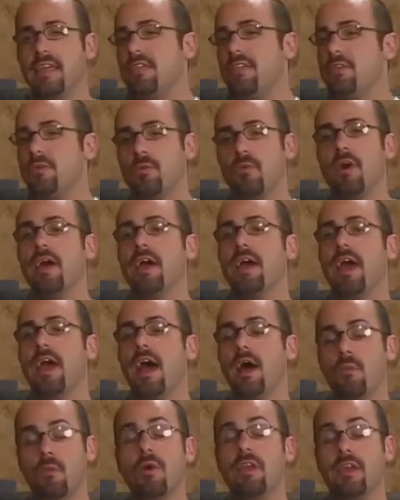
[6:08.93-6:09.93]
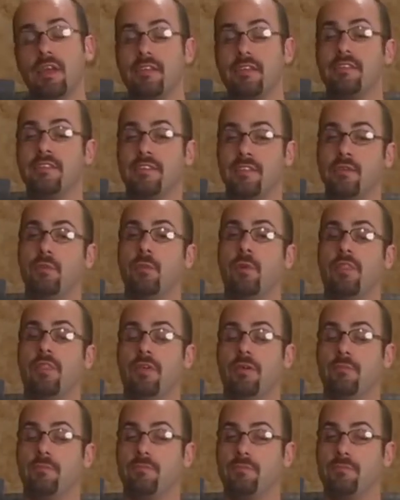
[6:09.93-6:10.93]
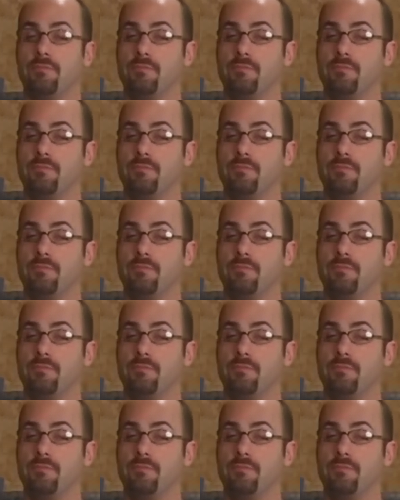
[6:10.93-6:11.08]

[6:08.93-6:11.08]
Either way, I want to continue with them.